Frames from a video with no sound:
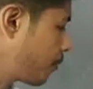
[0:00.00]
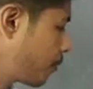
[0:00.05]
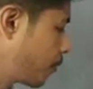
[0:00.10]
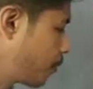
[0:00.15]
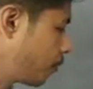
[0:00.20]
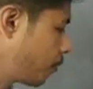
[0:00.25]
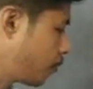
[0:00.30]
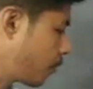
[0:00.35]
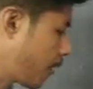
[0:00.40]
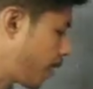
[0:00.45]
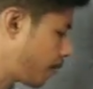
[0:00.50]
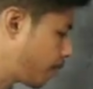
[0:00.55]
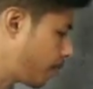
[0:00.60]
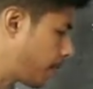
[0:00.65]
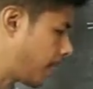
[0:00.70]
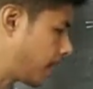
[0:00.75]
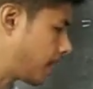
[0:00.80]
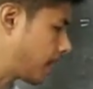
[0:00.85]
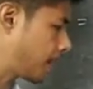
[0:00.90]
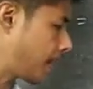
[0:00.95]
to do, we have to
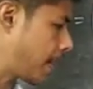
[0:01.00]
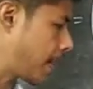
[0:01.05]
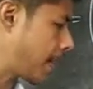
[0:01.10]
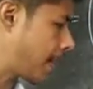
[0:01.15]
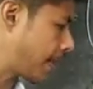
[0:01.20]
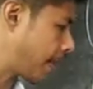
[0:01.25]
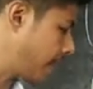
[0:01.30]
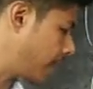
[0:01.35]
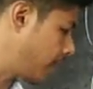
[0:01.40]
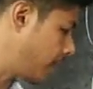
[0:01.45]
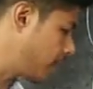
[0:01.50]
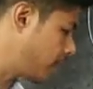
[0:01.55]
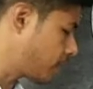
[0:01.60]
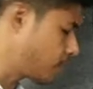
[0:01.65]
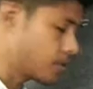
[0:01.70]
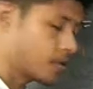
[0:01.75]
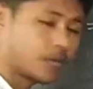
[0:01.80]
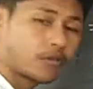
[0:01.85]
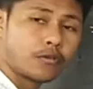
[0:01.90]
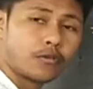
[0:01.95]
multiply again
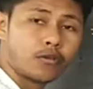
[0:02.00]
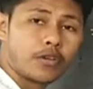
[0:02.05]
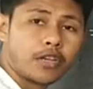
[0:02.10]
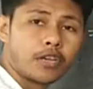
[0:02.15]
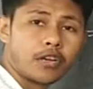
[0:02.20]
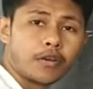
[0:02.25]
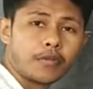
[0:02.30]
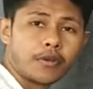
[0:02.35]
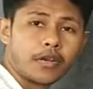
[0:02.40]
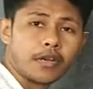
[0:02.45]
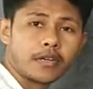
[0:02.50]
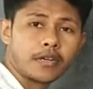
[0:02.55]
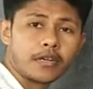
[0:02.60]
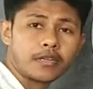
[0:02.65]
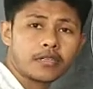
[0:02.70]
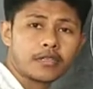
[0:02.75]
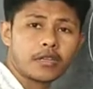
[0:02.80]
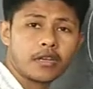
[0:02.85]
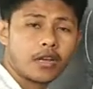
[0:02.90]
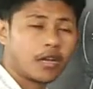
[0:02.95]
these two
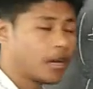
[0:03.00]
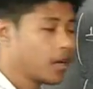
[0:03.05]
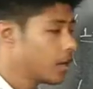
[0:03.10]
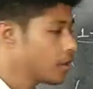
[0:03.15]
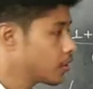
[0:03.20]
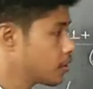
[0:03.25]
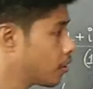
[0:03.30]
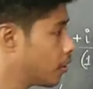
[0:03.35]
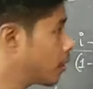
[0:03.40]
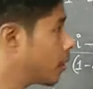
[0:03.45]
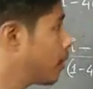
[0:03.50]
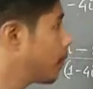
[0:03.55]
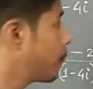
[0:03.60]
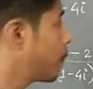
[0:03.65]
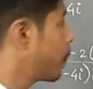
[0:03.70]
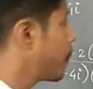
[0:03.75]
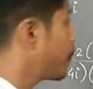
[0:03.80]
denominators. So if we